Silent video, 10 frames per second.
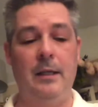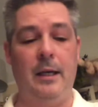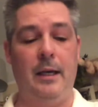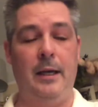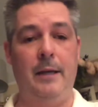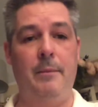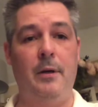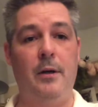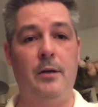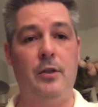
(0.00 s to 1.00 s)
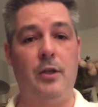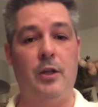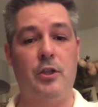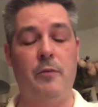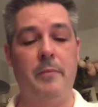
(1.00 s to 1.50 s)
and
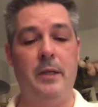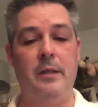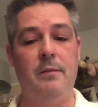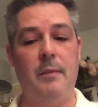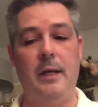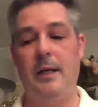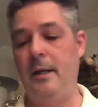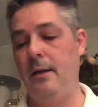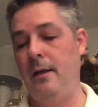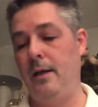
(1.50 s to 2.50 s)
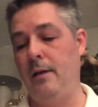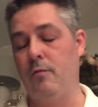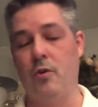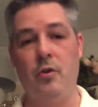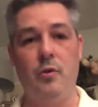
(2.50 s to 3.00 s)
submitted my
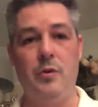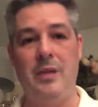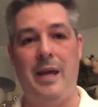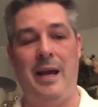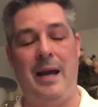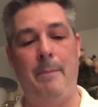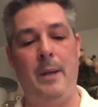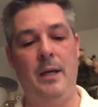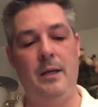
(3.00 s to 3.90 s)
result using their app,